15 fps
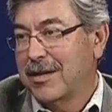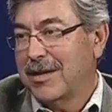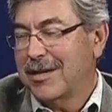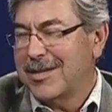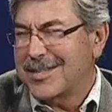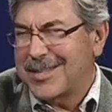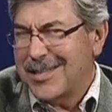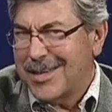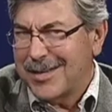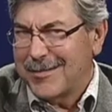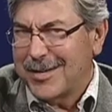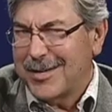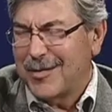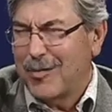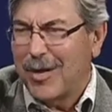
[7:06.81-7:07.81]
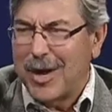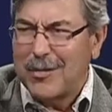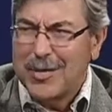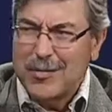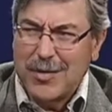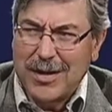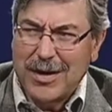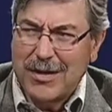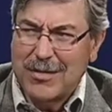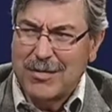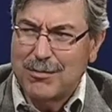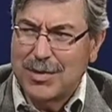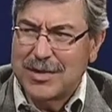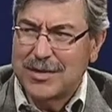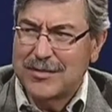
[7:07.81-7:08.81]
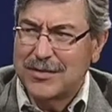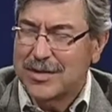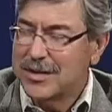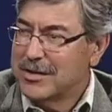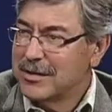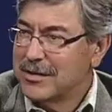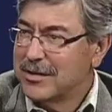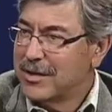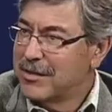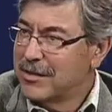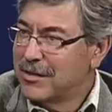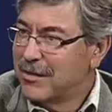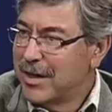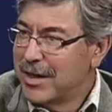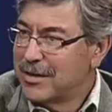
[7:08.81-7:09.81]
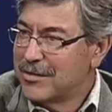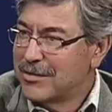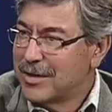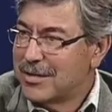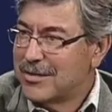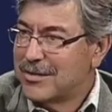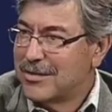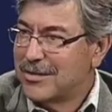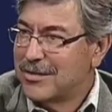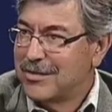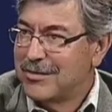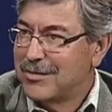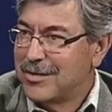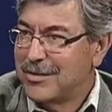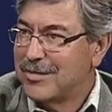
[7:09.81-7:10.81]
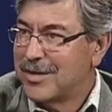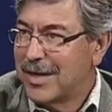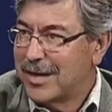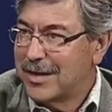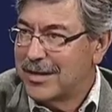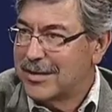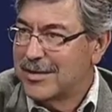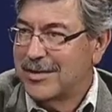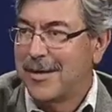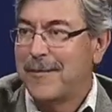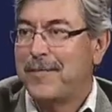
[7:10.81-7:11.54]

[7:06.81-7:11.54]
Because think of it, why would we hire a bunch of unskilled undergraduates to do science?